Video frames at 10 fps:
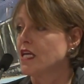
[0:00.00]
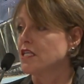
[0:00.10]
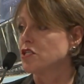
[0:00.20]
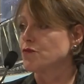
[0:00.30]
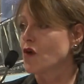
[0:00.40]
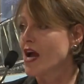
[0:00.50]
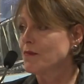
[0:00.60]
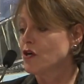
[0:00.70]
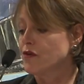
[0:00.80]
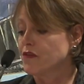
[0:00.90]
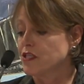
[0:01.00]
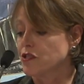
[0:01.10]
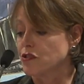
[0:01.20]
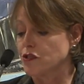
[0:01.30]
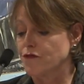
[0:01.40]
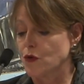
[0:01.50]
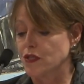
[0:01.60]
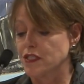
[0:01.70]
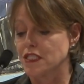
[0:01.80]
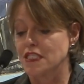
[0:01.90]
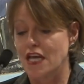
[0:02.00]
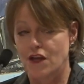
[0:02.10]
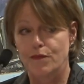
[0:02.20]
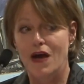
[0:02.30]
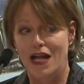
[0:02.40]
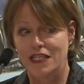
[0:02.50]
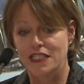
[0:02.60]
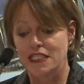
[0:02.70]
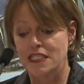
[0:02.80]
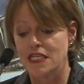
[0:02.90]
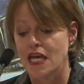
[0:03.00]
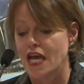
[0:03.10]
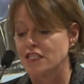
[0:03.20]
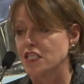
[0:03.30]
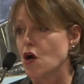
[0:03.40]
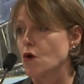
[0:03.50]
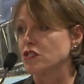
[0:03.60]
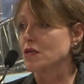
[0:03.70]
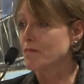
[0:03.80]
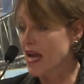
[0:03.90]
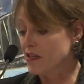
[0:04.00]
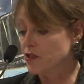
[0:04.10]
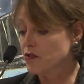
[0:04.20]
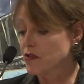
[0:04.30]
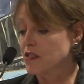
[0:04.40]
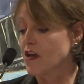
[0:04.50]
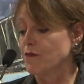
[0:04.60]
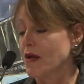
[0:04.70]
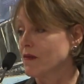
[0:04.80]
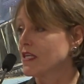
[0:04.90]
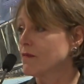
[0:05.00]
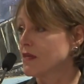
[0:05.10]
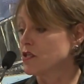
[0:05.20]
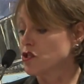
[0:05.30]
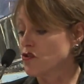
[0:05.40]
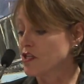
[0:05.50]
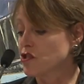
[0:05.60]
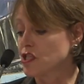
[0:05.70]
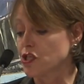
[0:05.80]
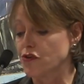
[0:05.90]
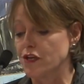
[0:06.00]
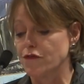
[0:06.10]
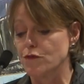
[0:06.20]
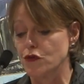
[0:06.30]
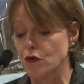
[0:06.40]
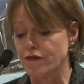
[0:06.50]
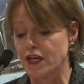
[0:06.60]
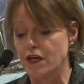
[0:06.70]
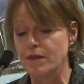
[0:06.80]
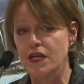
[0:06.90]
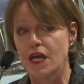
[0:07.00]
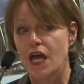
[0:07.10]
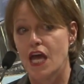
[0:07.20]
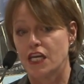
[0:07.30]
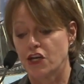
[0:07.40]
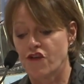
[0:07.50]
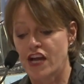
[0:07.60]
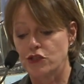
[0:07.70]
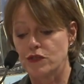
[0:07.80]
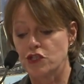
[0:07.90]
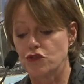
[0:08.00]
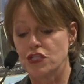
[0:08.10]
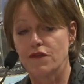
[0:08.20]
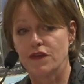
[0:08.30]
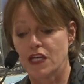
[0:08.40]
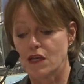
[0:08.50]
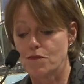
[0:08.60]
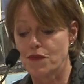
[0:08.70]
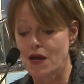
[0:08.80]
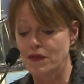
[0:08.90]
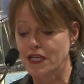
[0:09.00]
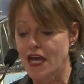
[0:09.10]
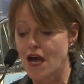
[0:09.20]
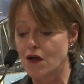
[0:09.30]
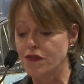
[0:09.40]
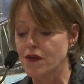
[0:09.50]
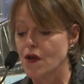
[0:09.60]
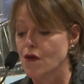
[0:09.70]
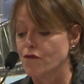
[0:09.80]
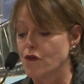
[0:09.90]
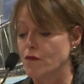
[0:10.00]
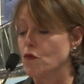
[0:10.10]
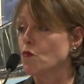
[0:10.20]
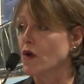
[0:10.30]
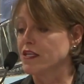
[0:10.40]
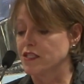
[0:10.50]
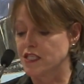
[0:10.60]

His primary research focus is health policy, as he holds a Master's of Public Administration degree from U of M and a graduate certificate in public health from Wayne